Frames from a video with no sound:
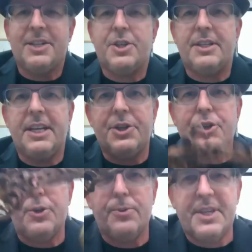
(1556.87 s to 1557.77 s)
into
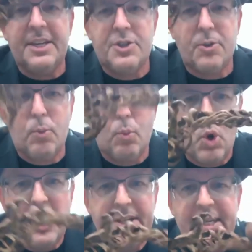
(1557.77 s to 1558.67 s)
tissues, into
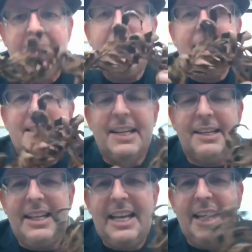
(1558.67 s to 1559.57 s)
wood, into
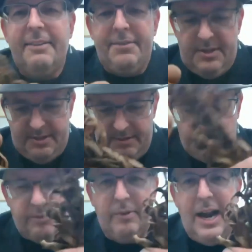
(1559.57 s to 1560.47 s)
leaves,
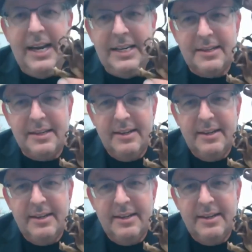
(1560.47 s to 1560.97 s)
right?